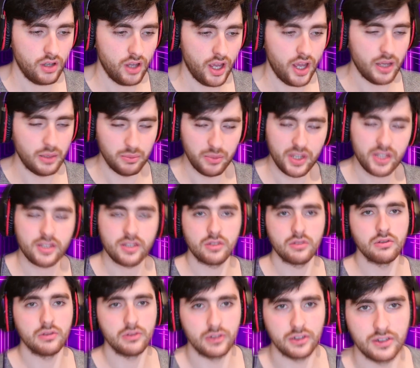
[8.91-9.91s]
a med
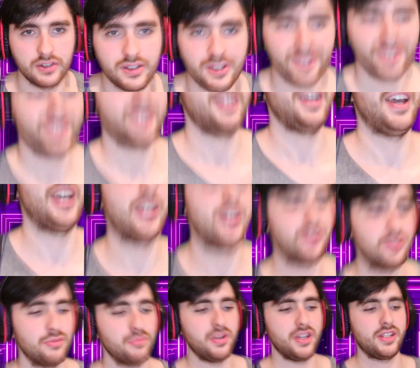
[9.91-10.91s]
student. I
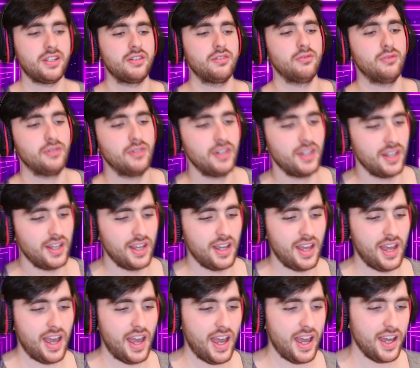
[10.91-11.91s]
go to med school,
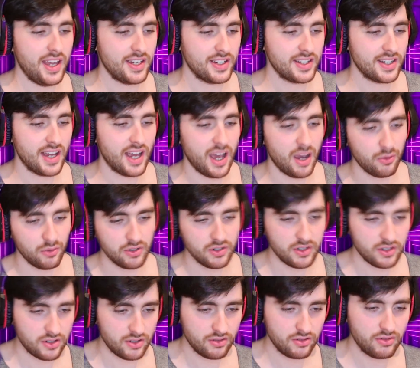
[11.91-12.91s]
and I
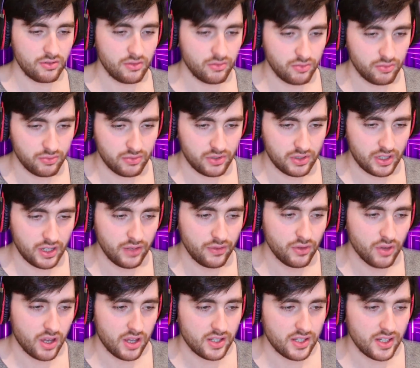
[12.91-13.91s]
wanted to give
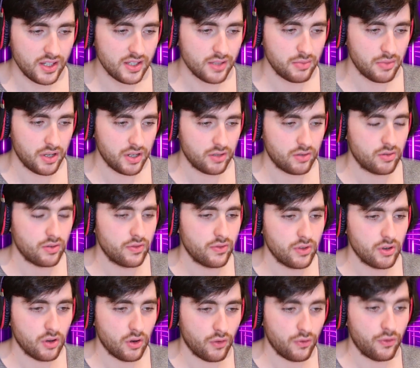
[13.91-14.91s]
you a systematic
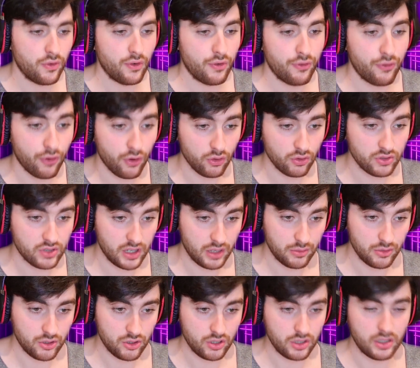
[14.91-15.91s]
review of fall
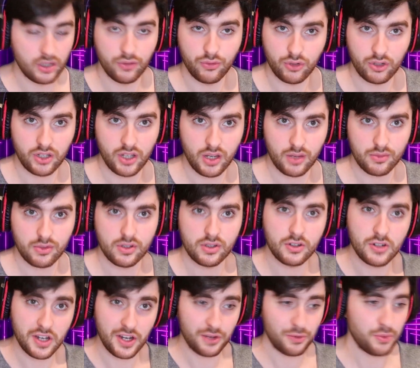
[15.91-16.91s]
damage in different games
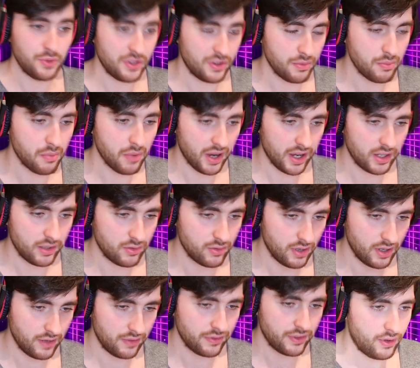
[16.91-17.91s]
today with
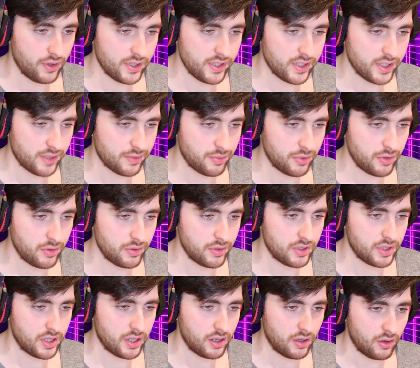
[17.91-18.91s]
Minecraft. For this
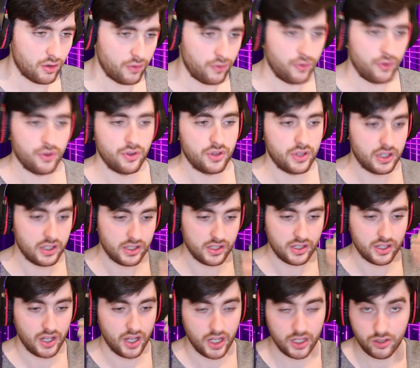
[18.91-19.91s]
experiment, or for
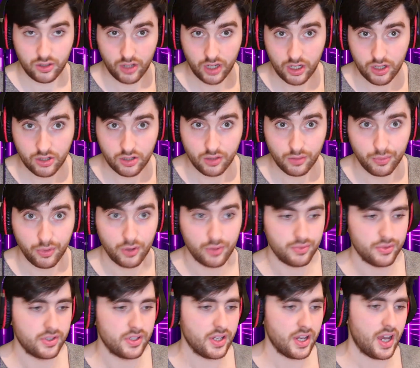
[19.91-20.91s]
this educational
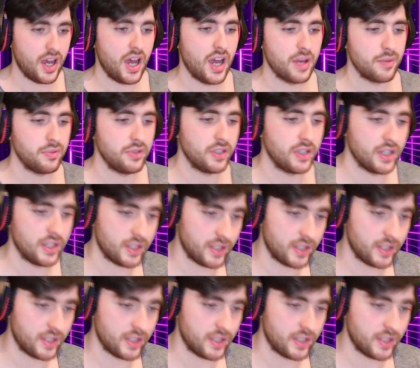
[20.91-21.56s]
purpose, I built a